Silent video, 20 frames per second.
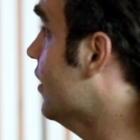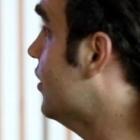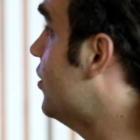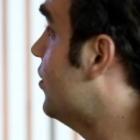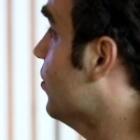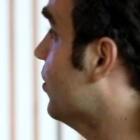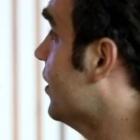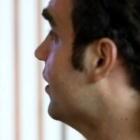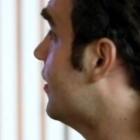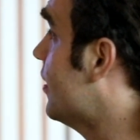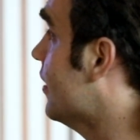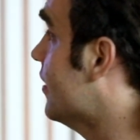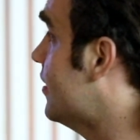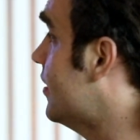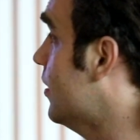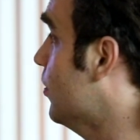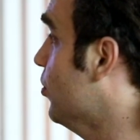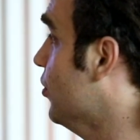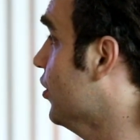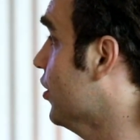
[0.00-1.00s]
issuance that's
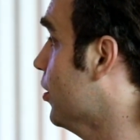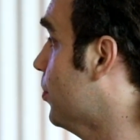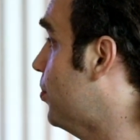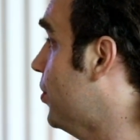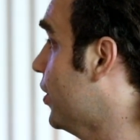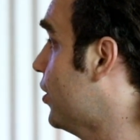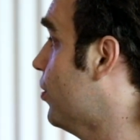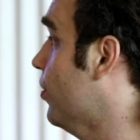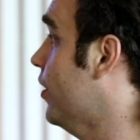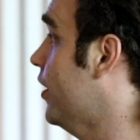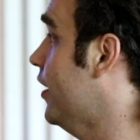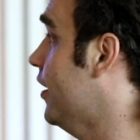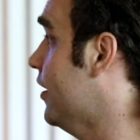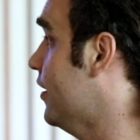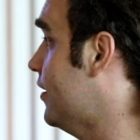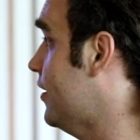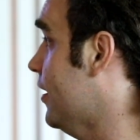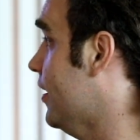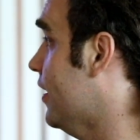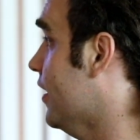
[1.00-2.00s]
similar to Bitcoin. You
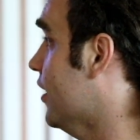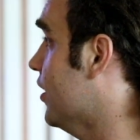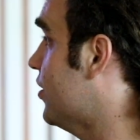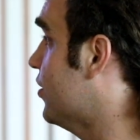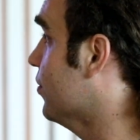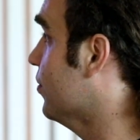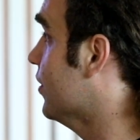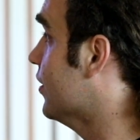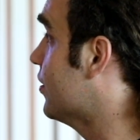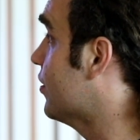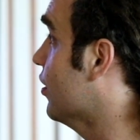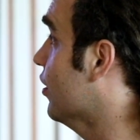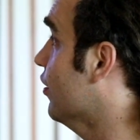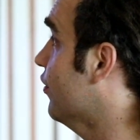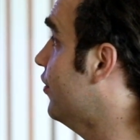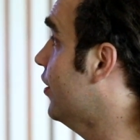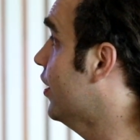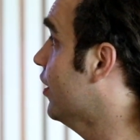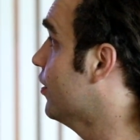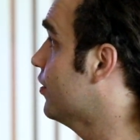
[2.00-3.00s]
can see the issuance
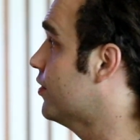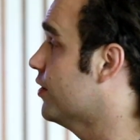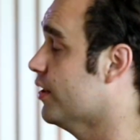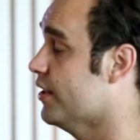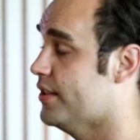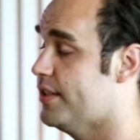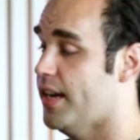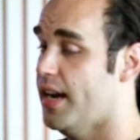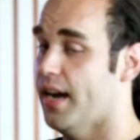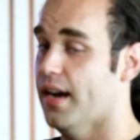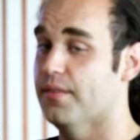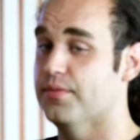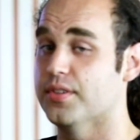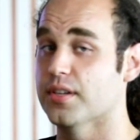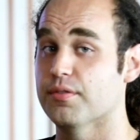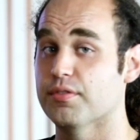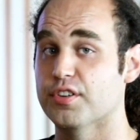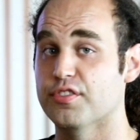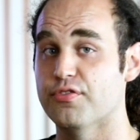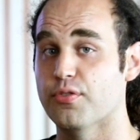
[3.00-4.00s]
curve here, so this halves
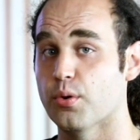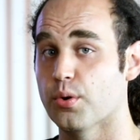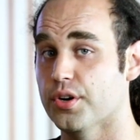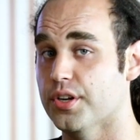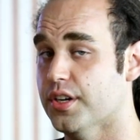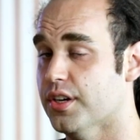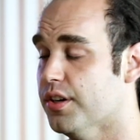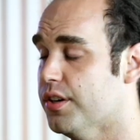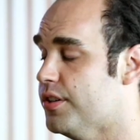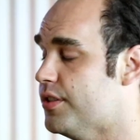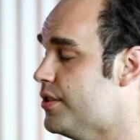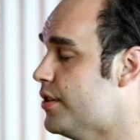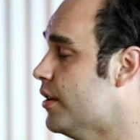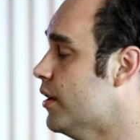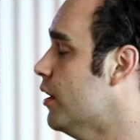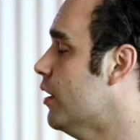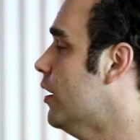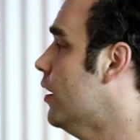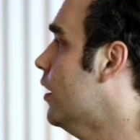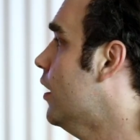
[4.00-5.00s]
every 4 years.
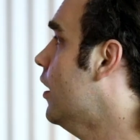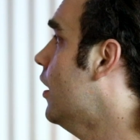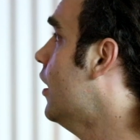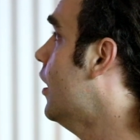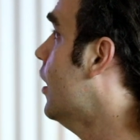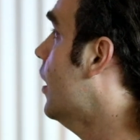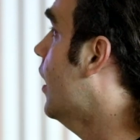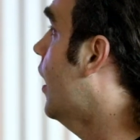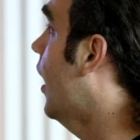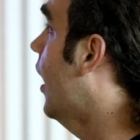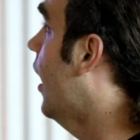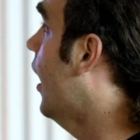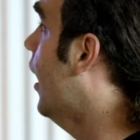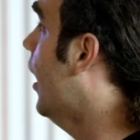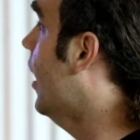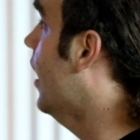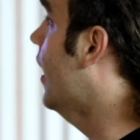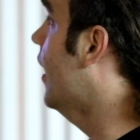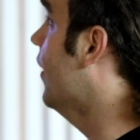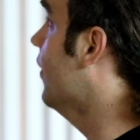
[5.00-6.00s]

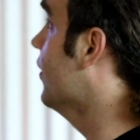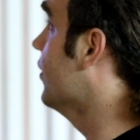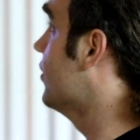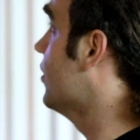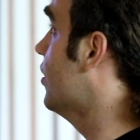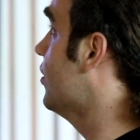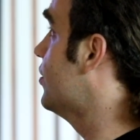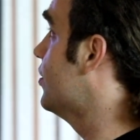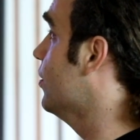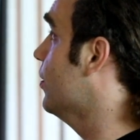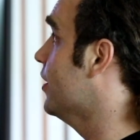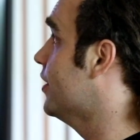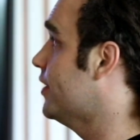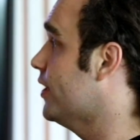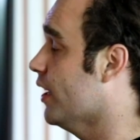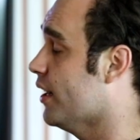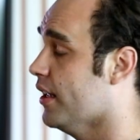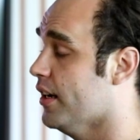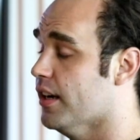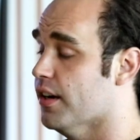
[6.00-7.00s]
And there's also a
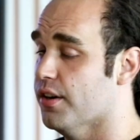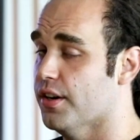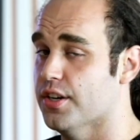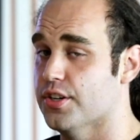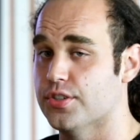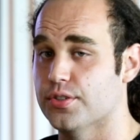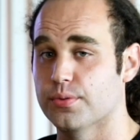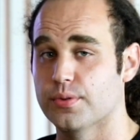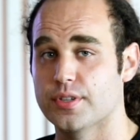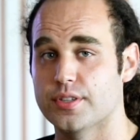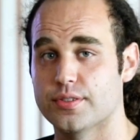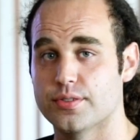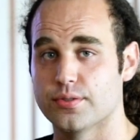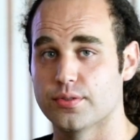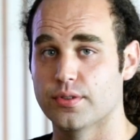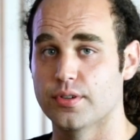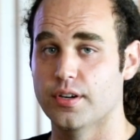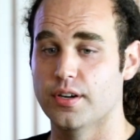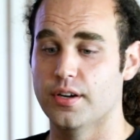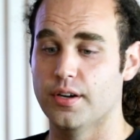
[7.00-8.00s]
secondary issuance.
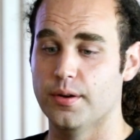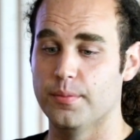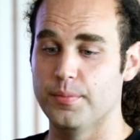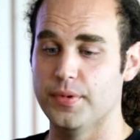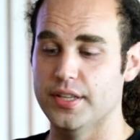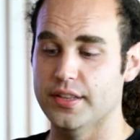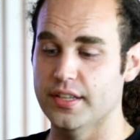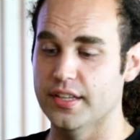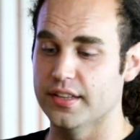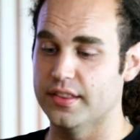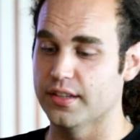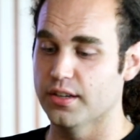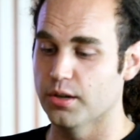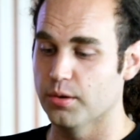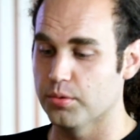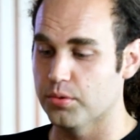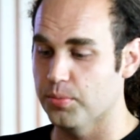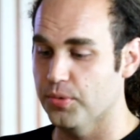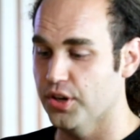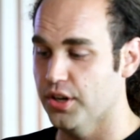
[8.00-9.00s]
In the
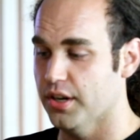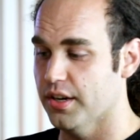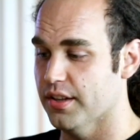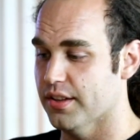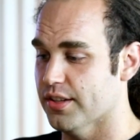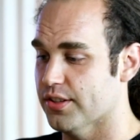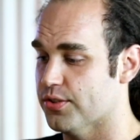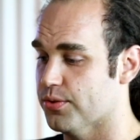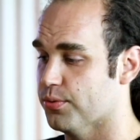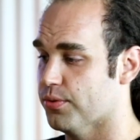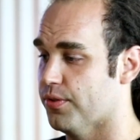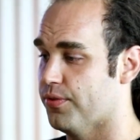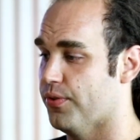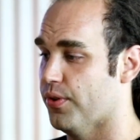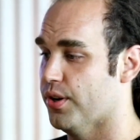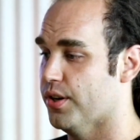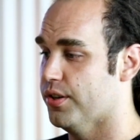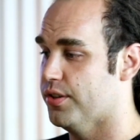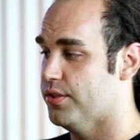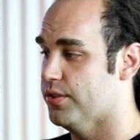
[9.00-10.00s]
Ethereum community, this is
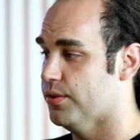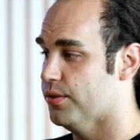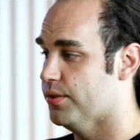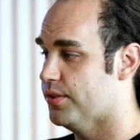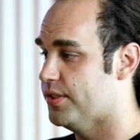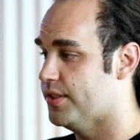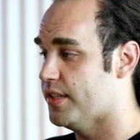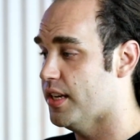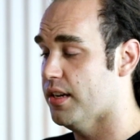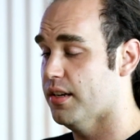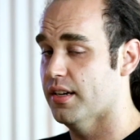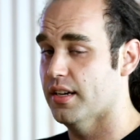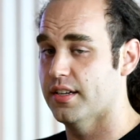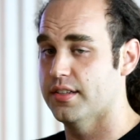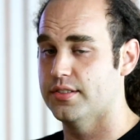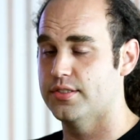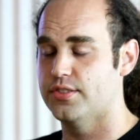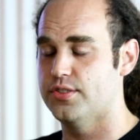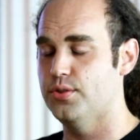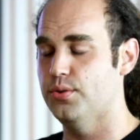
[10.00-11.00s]
referred to
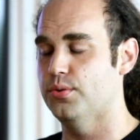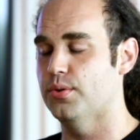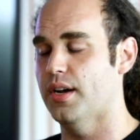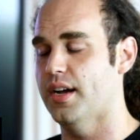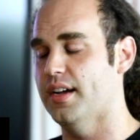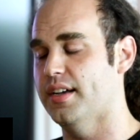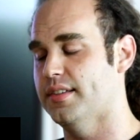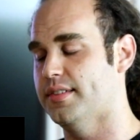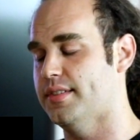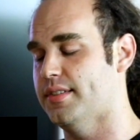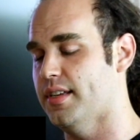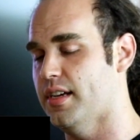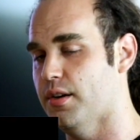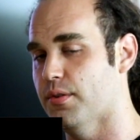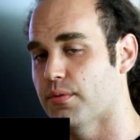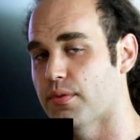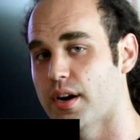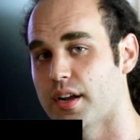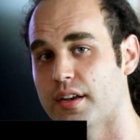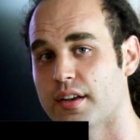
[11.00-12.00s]
as
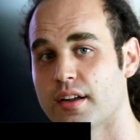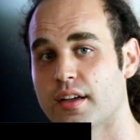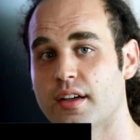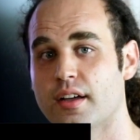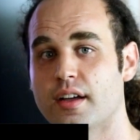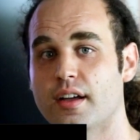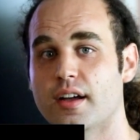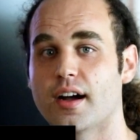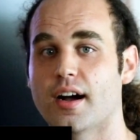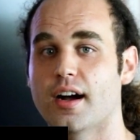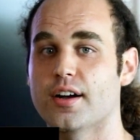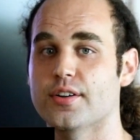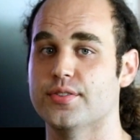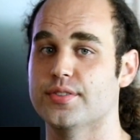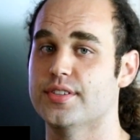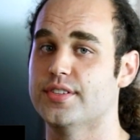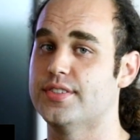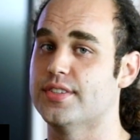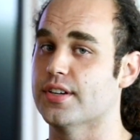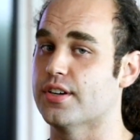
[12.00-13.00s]
state rent.
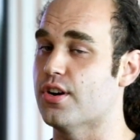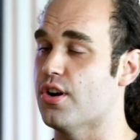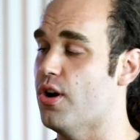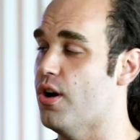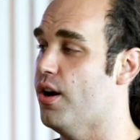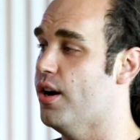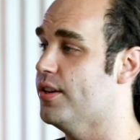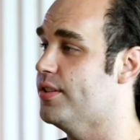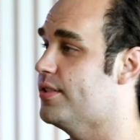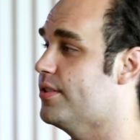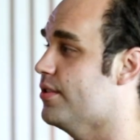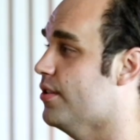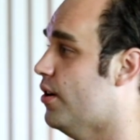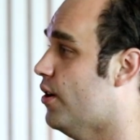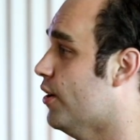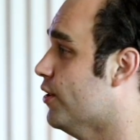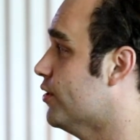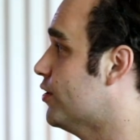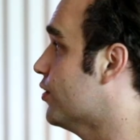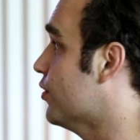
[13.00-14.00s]
So this is a cost
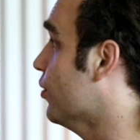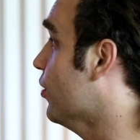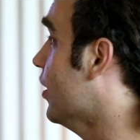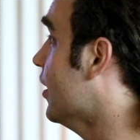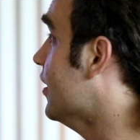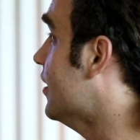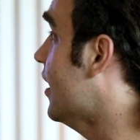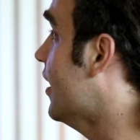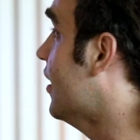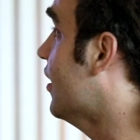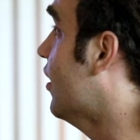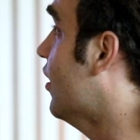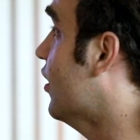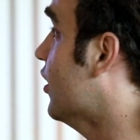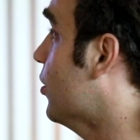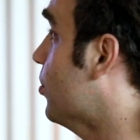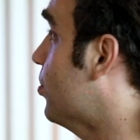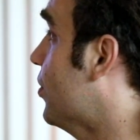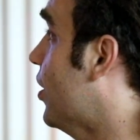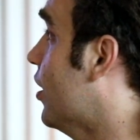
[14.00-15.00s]
on storing data
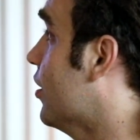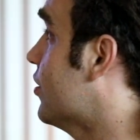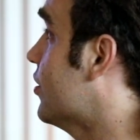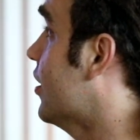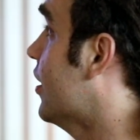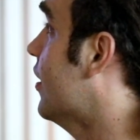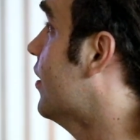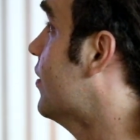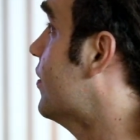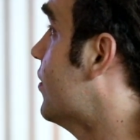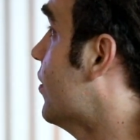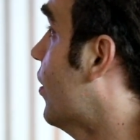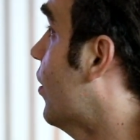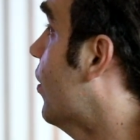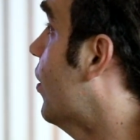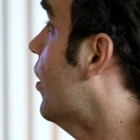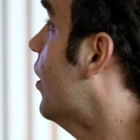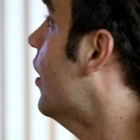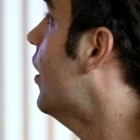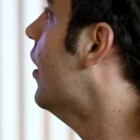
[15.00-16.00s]
on the blockchain.
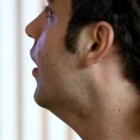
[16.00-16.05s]
So